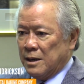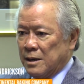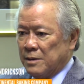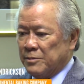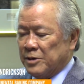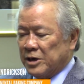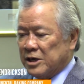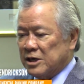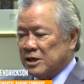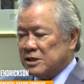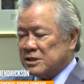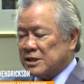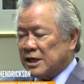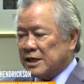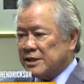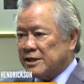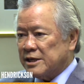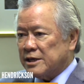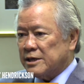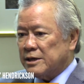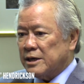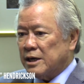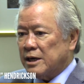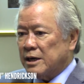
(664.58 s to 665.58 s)
Because I
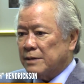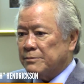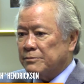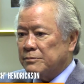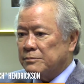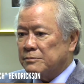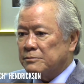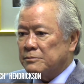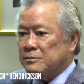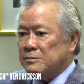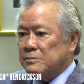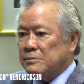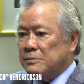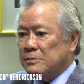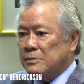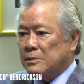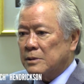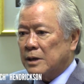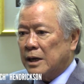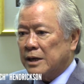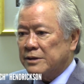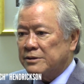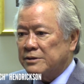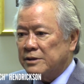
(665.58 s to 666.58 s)
think I
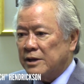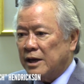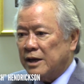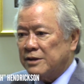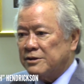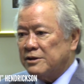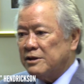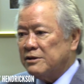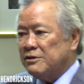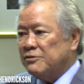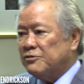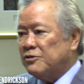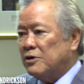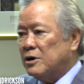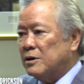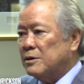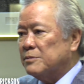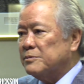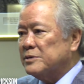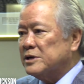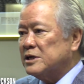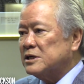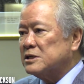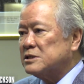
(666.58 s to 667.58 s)
think the
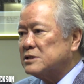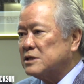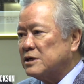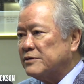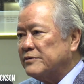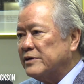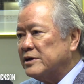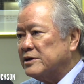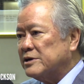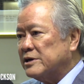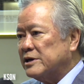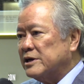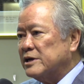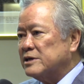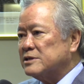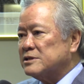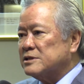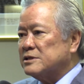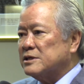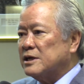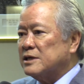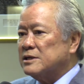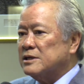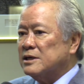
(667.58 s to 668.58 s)
former Minister of
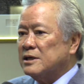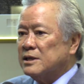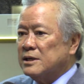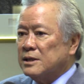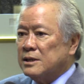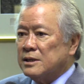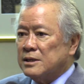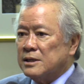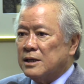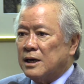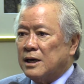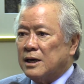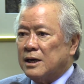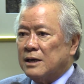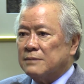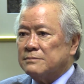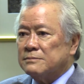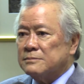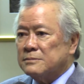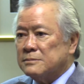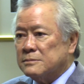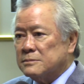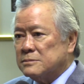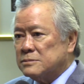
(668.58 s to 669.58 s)
Education said,
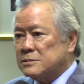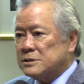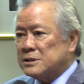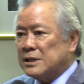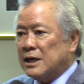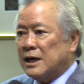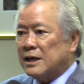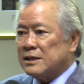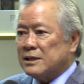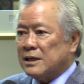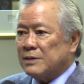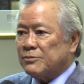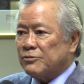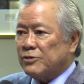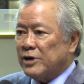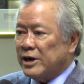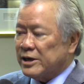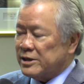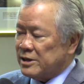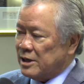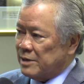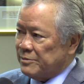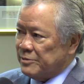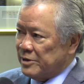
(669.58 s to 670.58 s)
start them
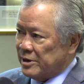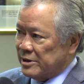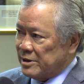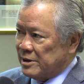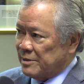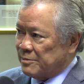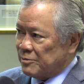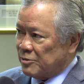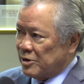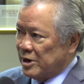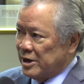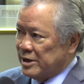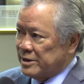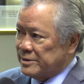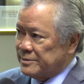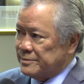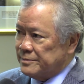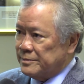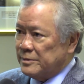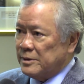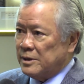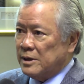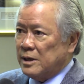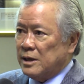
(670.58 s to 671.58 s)
right and make them bright.
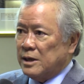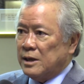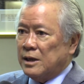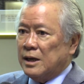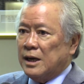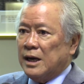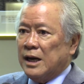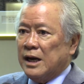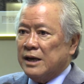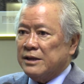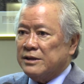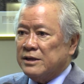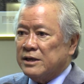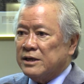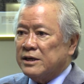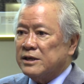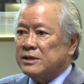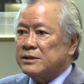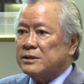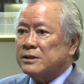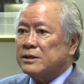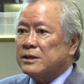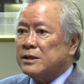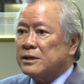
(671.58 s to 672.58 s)
I think
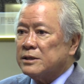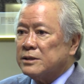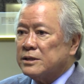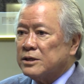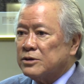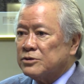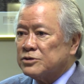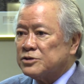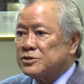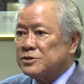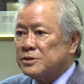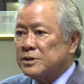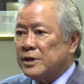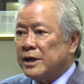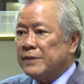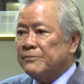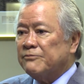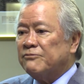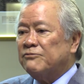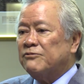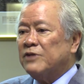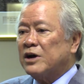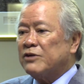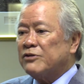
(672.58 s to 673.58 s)
those
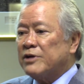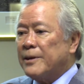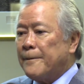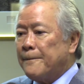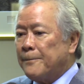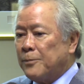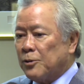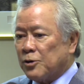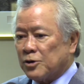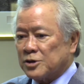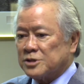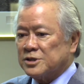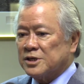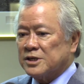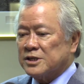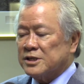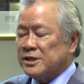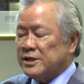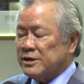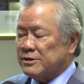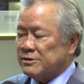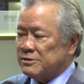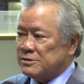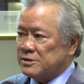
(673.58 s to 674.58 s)
very important
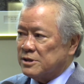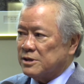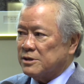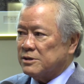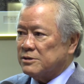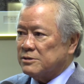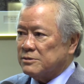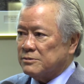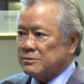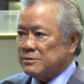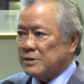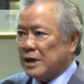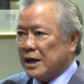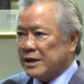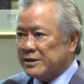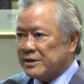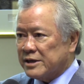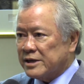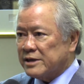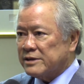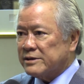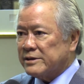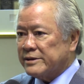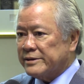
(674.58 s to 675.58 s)
years, I
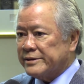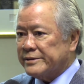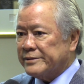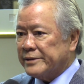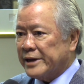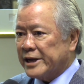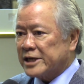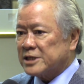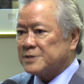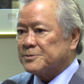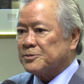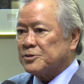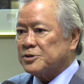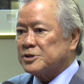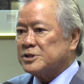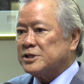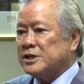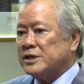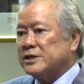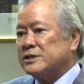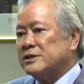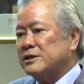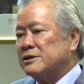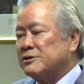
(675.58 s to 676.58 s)
think the experts
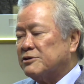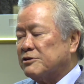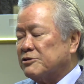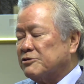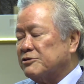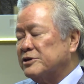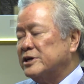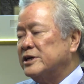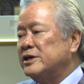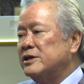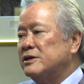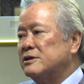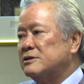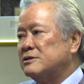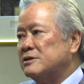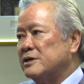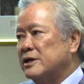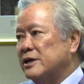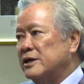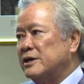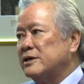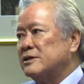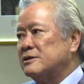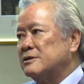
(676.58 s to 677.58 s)
said it's 3
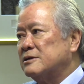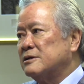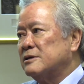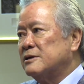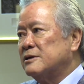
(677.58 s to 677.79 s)
to 8